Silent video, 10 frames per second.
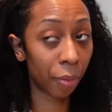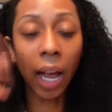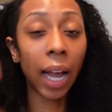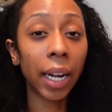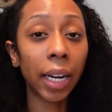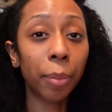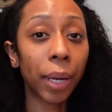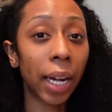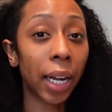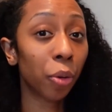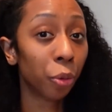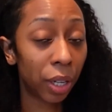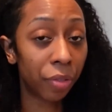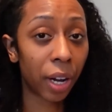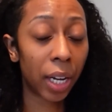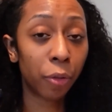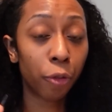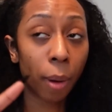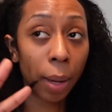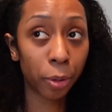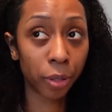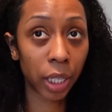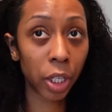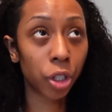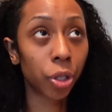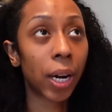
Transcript: Right? I ended up getting a refund for my procedure.